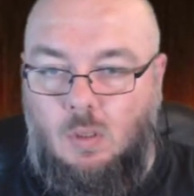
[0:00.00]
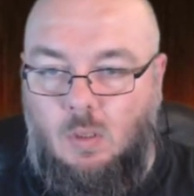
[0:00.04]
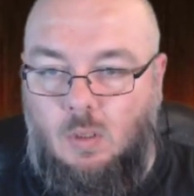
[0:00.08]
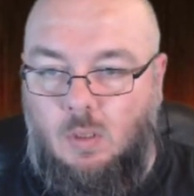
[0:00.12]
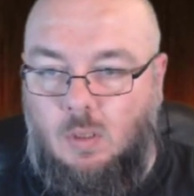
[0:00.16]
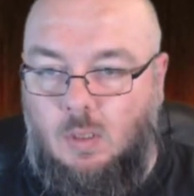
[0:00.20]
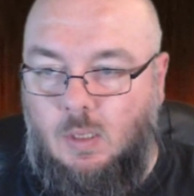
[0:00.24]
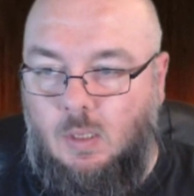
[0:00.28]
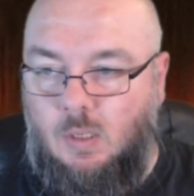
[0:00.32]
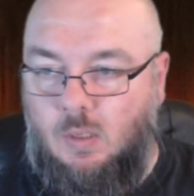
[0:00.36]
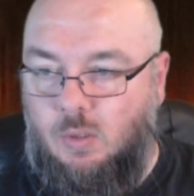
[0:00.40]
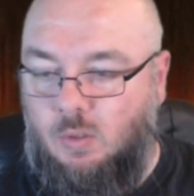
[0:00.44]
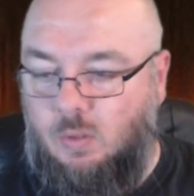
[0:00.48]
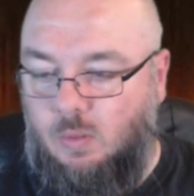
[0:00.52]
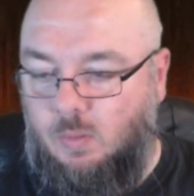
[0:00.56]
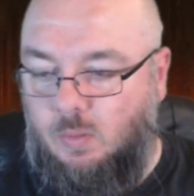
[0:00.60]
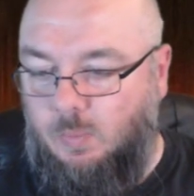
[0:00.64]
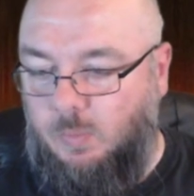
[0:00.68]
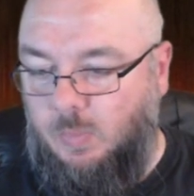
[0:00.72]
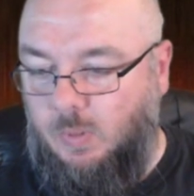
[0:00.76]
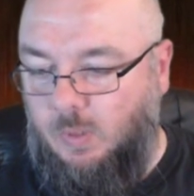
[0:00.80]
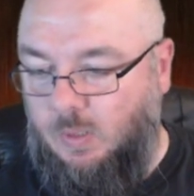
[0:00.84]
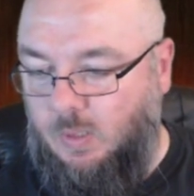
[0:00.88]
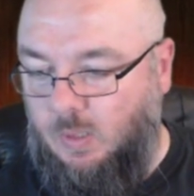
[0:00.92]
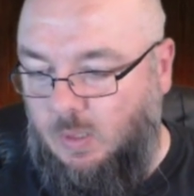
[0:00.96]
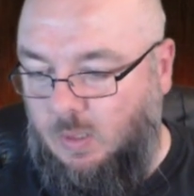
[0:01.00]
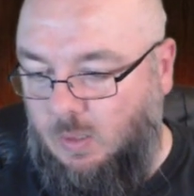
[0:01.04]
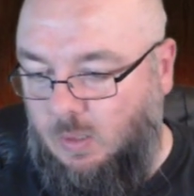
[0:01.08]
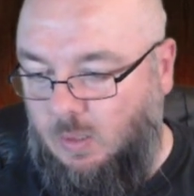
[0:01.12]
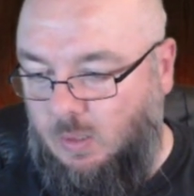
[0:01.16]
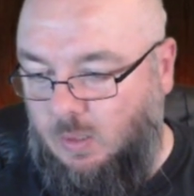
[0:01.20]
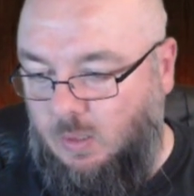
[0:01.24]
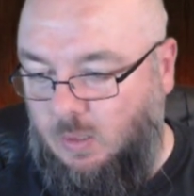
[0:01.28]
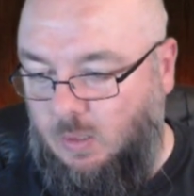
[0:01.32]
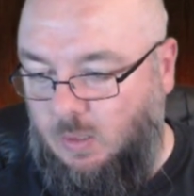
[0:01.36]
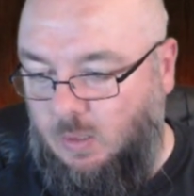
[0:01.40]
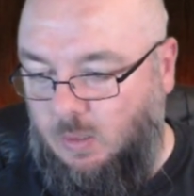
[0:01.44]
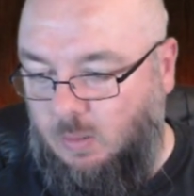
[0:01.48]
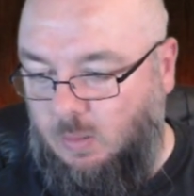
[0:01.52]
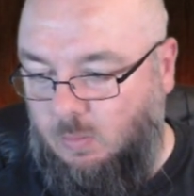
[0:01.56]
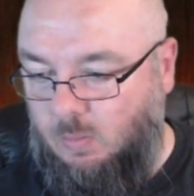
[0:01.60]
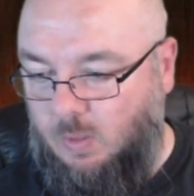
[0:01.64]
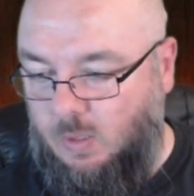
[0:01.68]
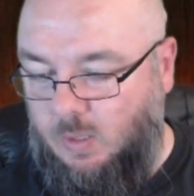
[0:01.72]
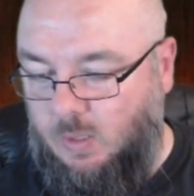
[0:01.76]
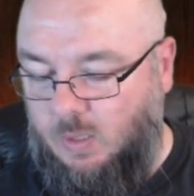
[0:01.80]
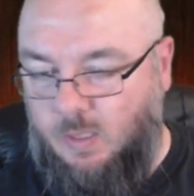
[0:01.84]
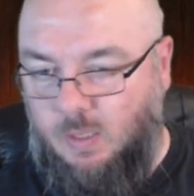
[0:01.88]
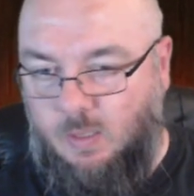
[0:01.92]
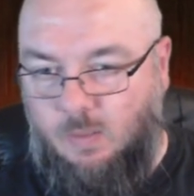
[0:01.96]
That should be
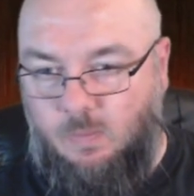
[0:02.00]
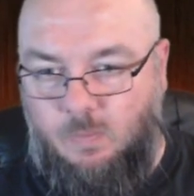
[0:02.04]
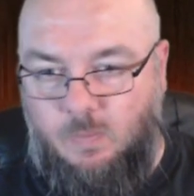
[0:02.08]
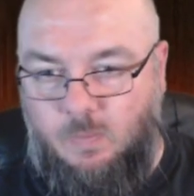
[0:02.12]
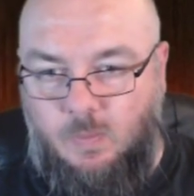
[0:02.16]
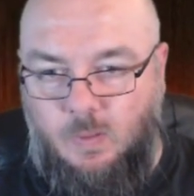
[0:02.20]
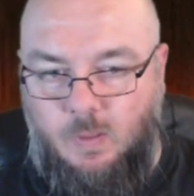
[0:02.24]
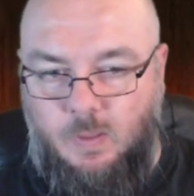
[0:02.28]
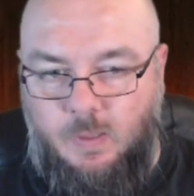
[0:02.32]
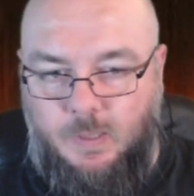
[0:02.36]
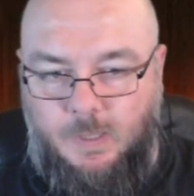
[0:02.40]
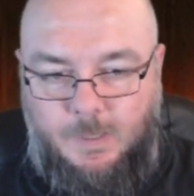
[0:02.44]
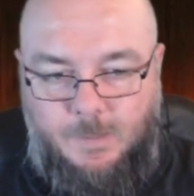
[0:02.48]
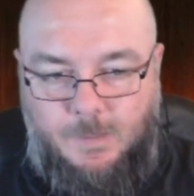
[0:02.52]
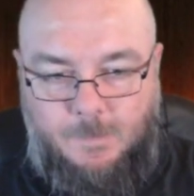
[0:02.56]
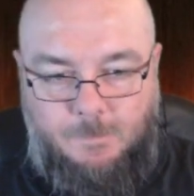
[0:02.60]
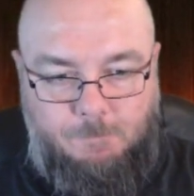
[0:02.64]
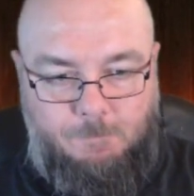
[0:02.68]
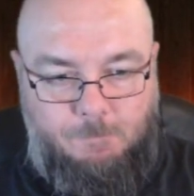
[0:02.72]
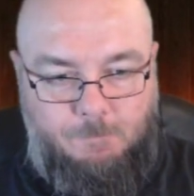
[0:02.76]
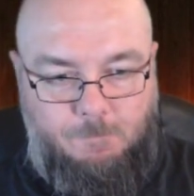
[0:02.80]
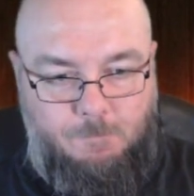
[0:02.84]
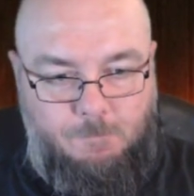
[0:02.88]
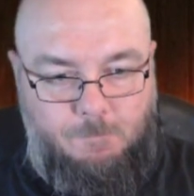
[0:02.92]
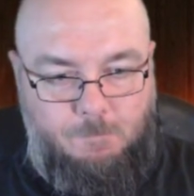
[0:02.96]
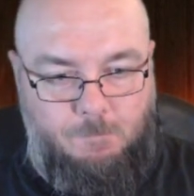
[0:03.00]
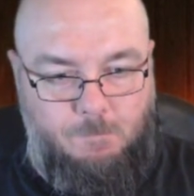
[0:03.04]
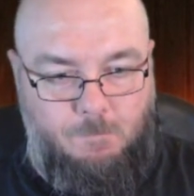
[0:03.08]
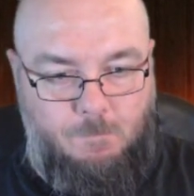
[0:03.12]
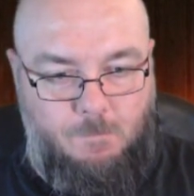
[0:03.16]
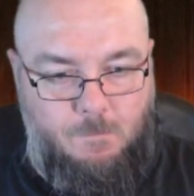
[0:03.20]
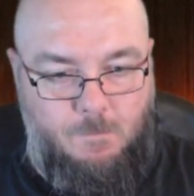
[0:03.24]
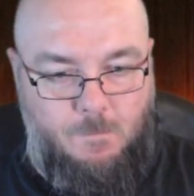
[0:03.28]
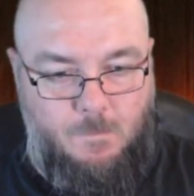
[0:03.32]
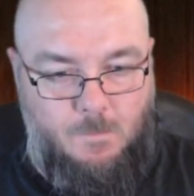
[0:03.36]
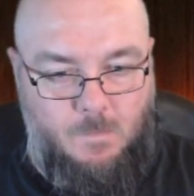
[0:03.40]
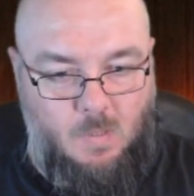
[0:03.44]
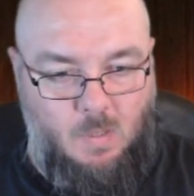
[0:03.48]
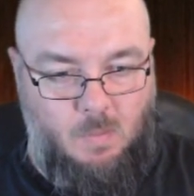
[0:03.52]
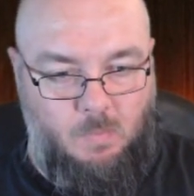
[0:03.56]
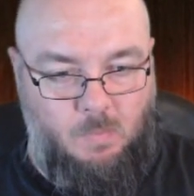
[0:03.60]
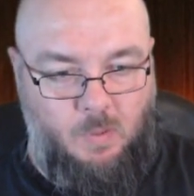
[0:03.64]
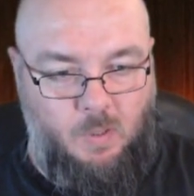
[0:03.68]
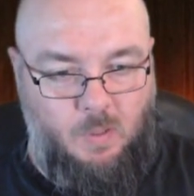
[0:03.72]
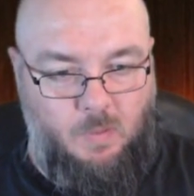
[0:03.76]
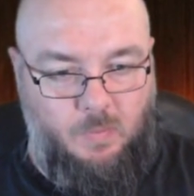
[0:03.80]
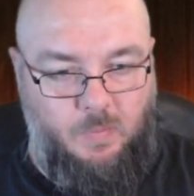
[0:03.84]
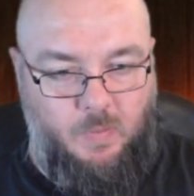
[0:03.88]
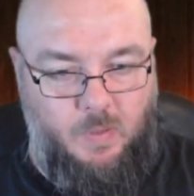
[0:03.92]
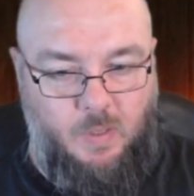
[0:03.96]
working fine.
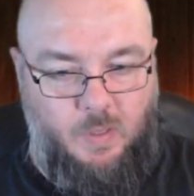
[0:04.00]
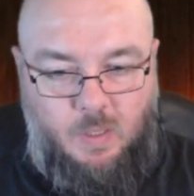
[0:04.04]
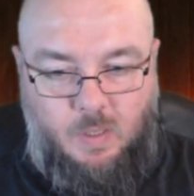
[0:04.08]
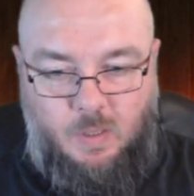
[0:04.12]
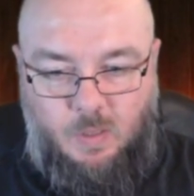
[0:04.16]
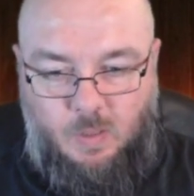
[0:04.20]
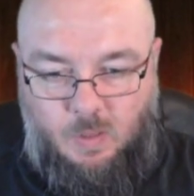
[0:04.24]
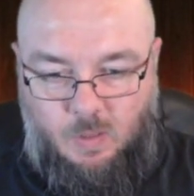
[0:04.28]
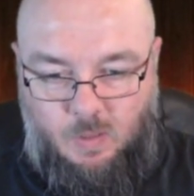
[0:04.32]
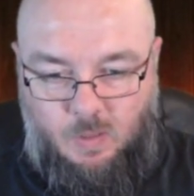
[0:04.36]
Good for you.